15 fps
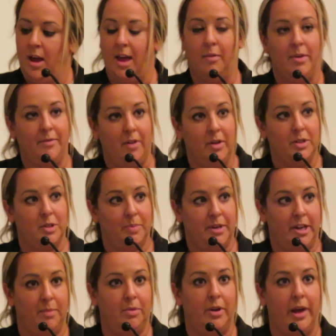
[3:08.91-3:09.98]
and we've also
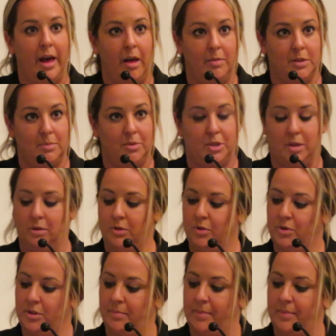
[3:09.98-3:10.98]
been able to help some shelters